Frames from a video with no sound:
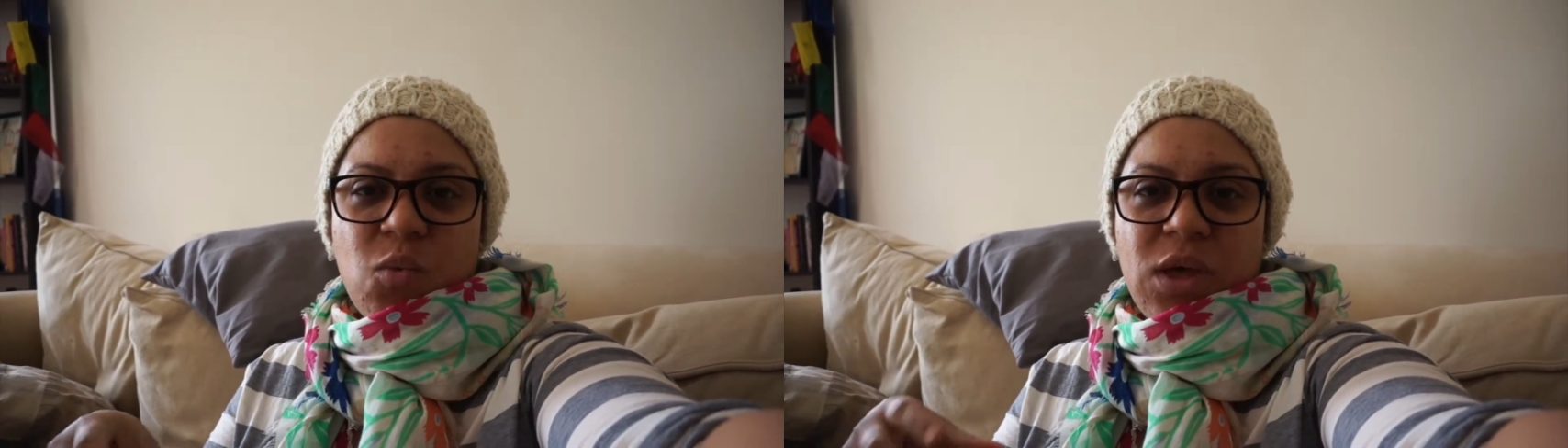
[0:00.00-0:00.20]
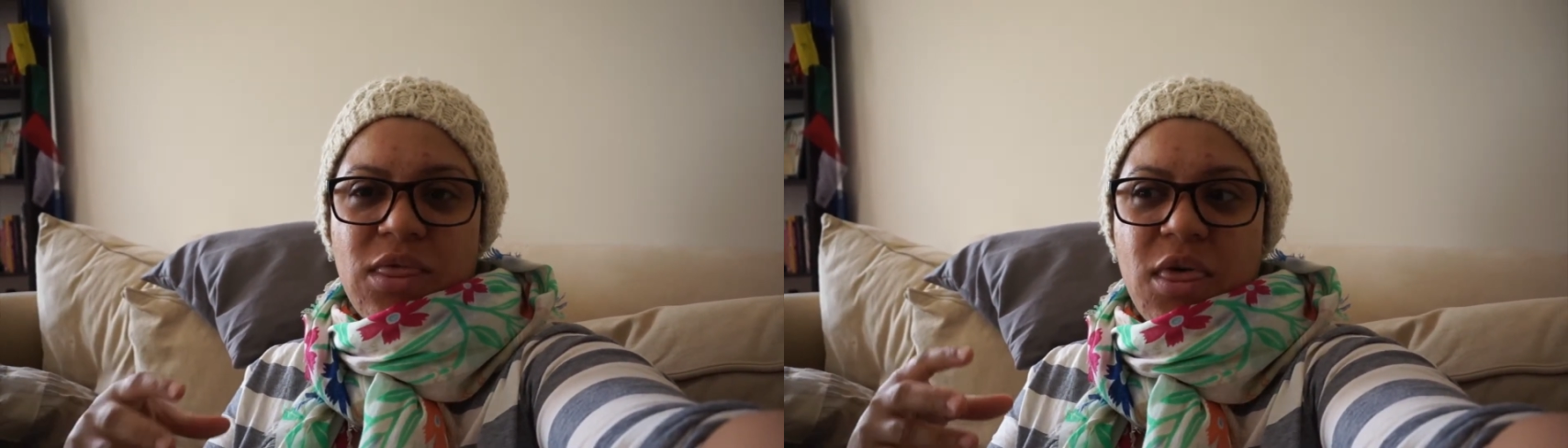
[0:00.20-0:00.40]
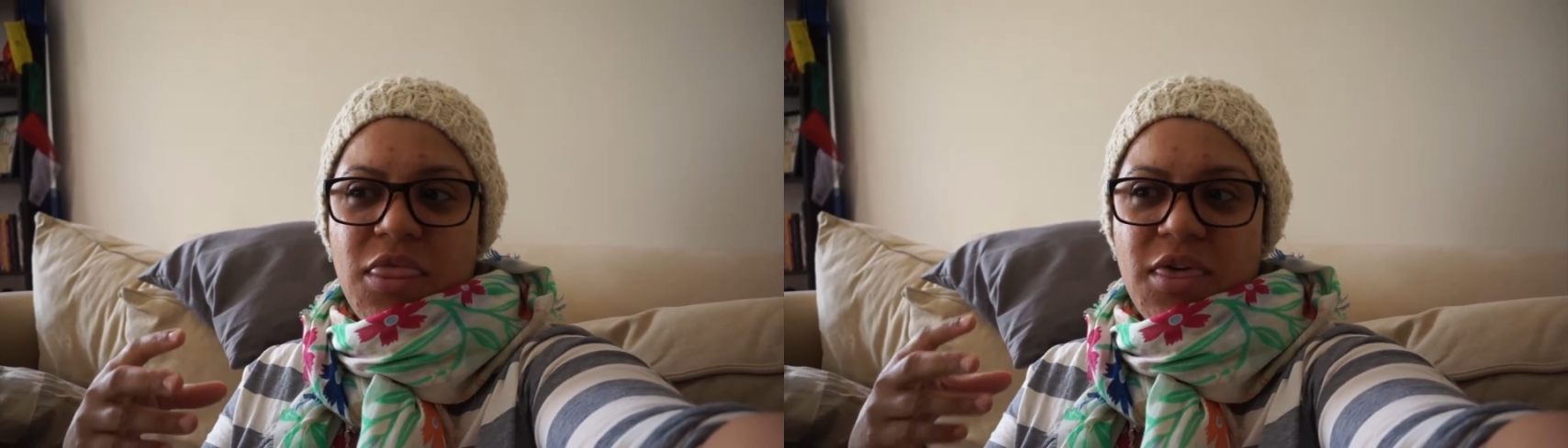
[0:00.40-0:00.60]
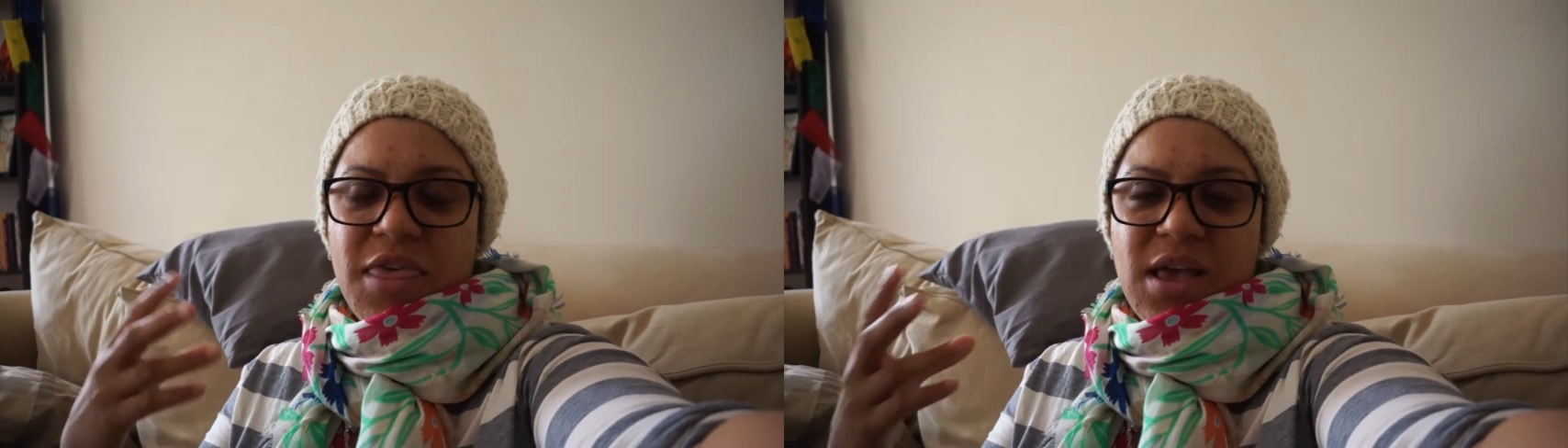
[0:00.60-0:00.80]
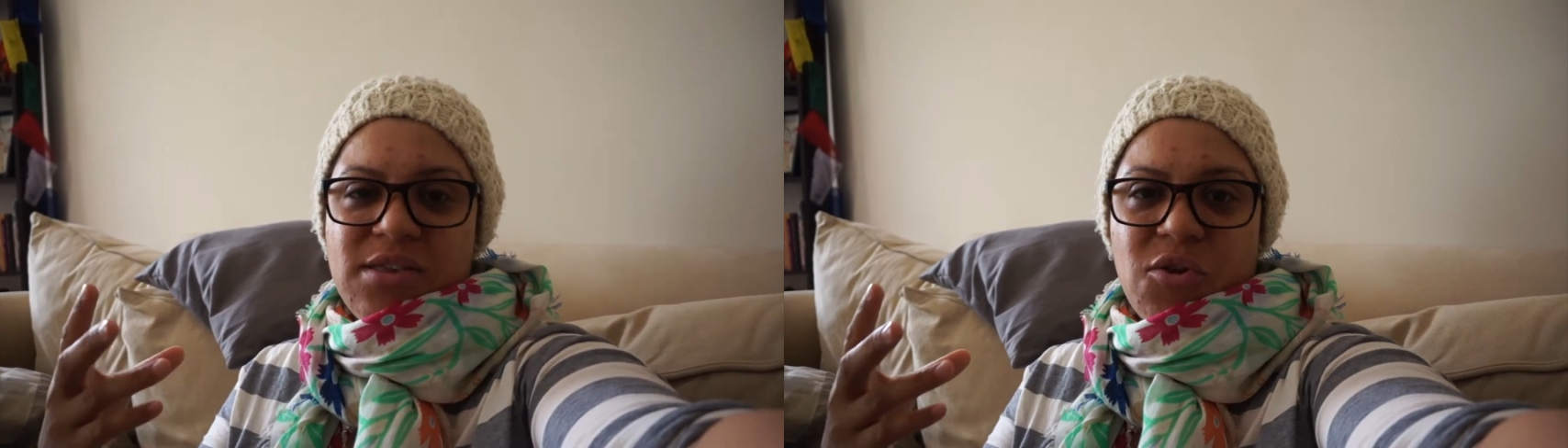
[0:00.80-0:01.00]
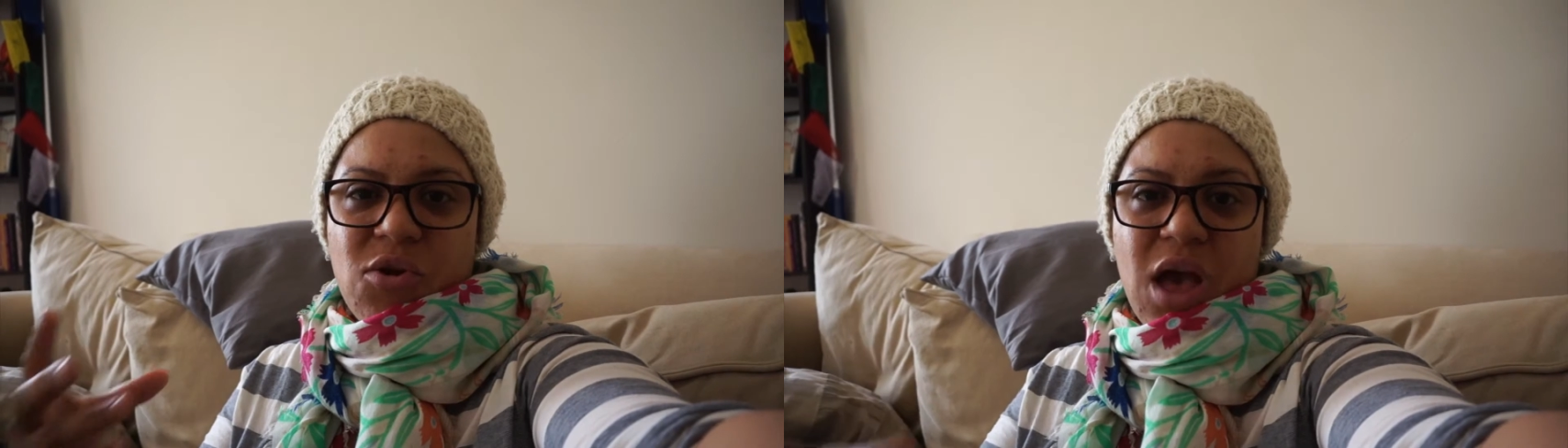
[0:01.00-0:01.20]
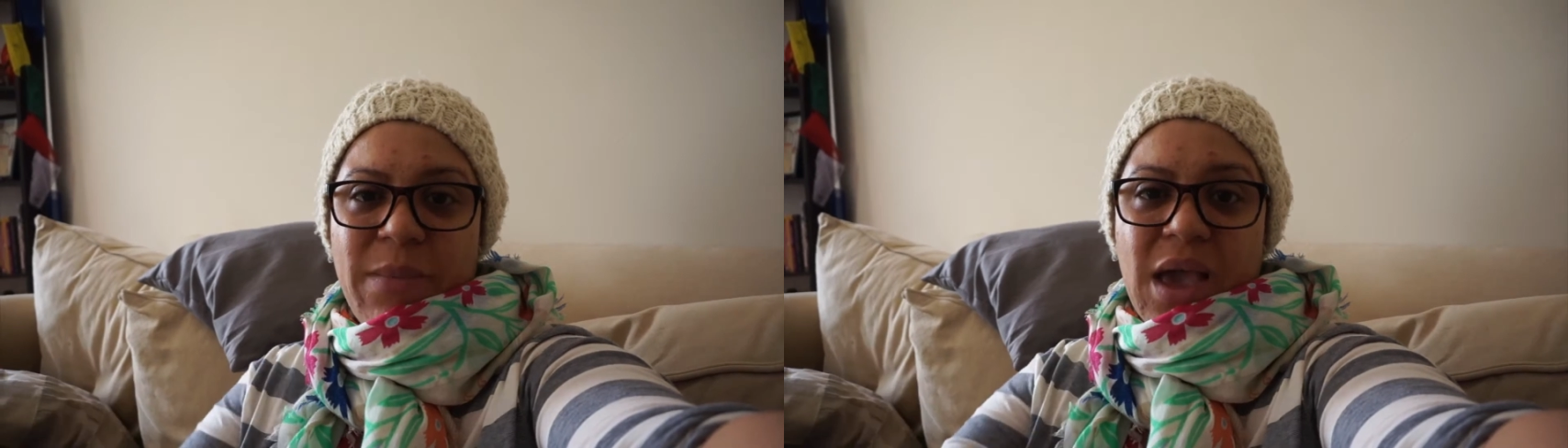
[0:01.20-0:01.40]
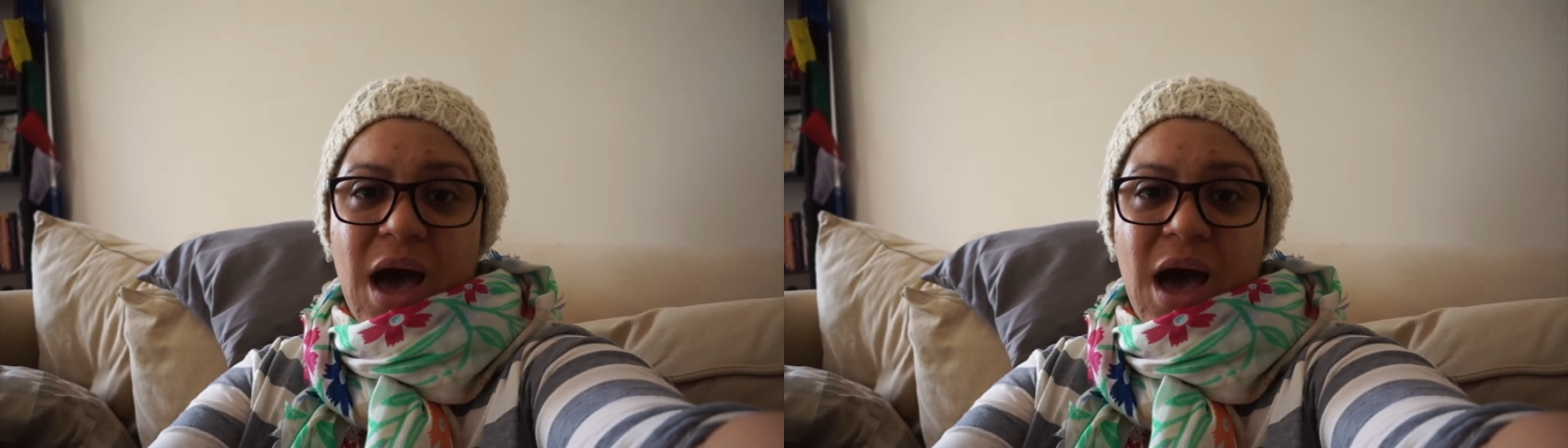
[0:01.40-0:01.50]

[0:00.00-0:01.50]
with the things that are coming